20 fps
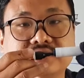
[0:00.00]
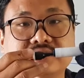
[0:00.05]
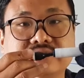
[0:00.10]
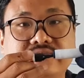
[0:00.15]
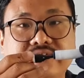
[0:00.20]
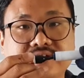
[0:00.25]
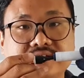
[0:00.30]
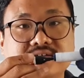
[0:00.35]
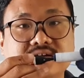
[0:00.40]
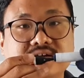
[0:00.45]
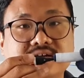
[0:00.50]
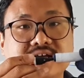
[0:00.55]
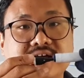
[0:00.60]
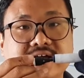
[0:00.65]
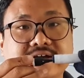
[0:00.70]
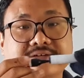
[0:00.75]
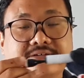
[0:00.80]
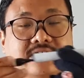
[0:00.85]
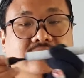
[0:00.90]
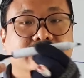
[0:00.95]
in phasor
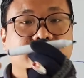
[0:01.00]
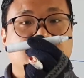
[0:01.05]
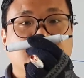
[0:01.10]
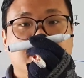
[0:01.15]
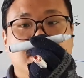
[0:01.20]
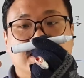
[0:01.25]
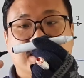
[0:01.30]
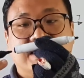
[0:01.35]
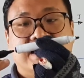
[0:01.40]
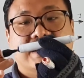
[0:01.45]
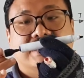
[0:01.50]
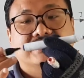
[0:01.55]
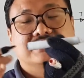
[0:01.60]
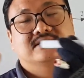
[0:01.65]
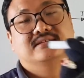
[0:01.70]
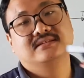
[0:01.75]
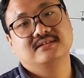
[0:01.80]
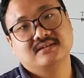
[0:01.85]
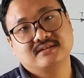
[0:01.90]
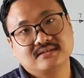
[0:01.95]
diagram lie
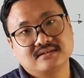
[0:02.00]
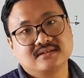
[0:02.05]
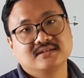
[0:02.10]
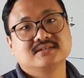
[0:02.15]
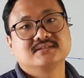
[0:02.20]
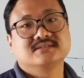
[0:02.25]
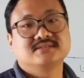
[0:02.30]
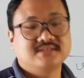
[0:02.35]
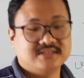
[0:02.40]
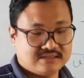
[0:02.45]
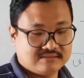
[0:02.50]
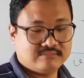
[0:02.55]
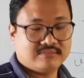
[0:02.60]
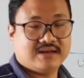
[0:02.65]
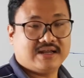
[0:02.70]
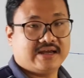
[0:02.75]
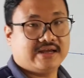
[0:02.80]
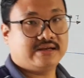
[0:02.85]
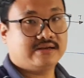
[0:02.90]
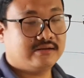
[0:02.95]
in the same
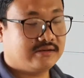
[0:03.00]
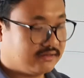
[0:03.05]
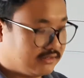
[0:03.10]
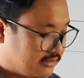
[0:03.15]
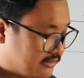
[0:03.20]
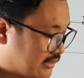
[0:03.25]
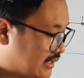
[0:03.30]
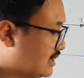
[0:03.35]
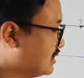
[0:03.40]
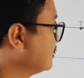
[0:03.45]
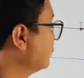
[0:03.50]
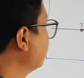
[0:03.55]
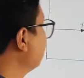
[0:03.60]
line, right?